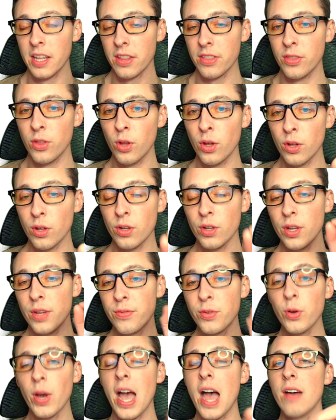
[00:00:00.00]

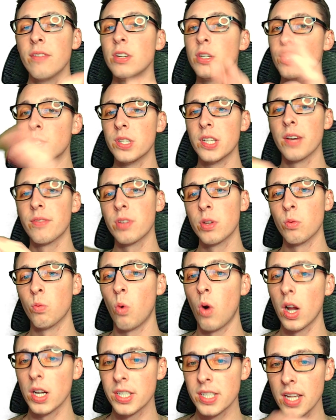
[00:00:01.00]
if you haven't, you should definitely
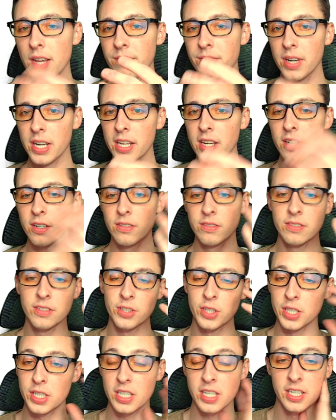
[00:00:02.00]
watch that video,
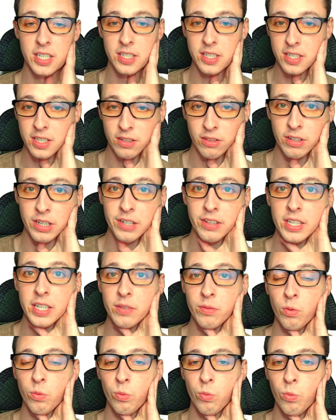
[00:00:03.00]
just because clearly
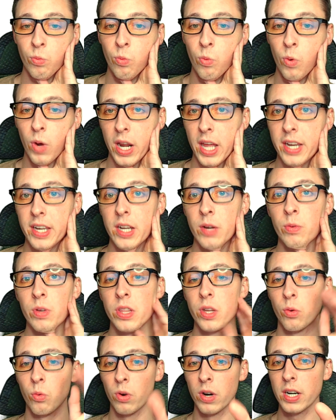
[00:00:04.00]
what I did
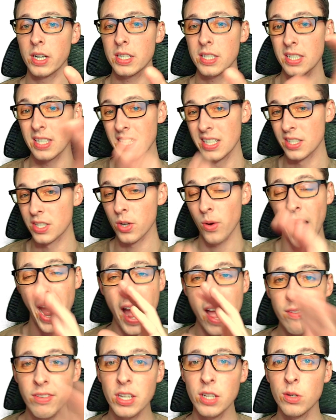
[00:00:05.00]
with it works. And so I
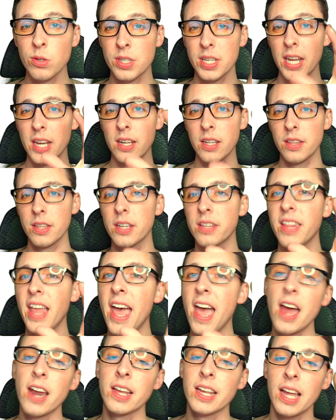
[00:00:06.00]
haven't used anything in
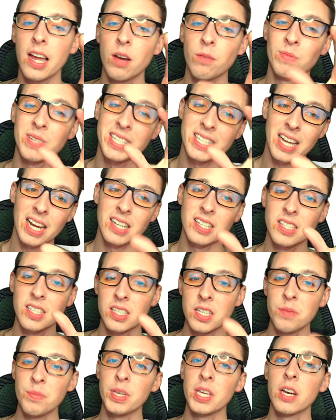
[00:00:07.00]
that ad account besides
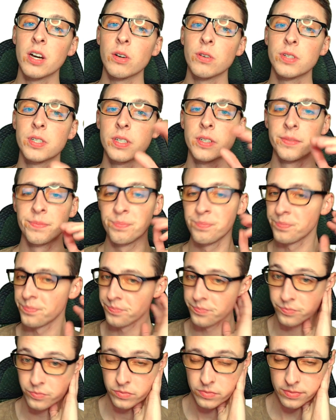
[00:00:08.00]
CBOs.
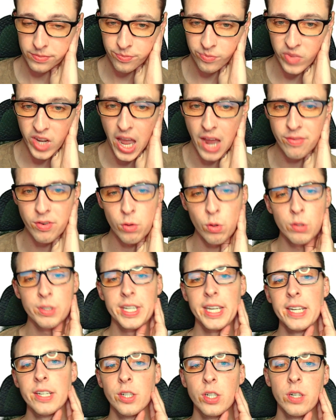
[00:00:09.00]
I have a
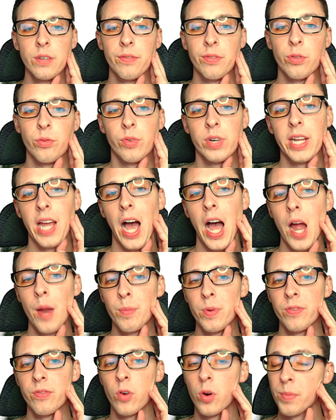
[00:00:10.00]
rotation of 3 high
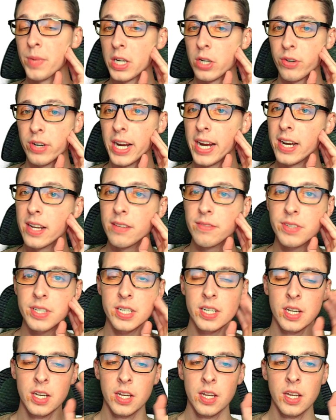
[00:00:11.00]
performing creatives.